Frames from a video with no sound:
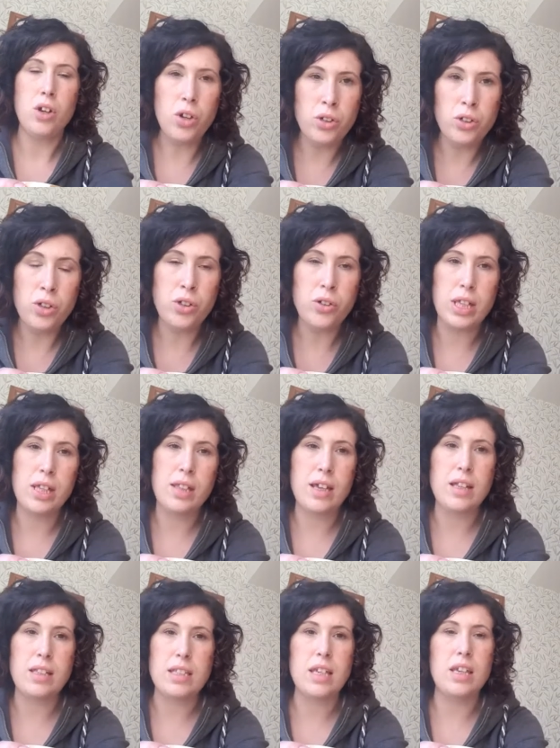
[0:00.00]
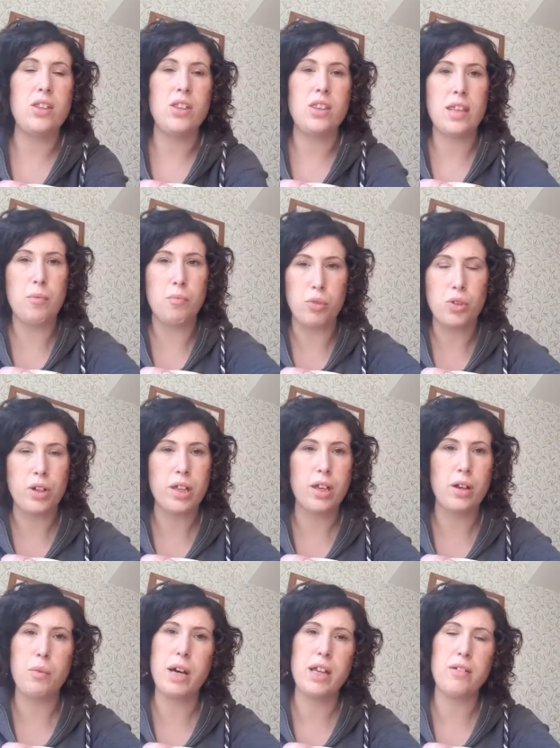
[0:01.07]
unhooking their teeth and then
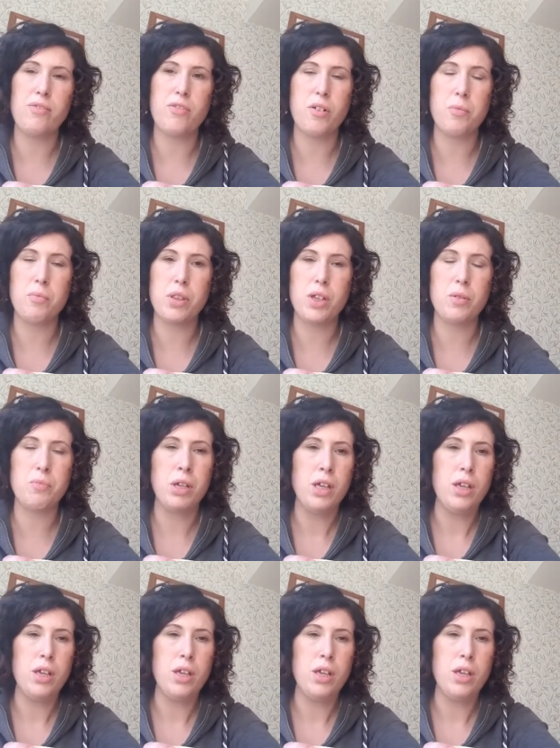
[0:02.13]
walking away from them,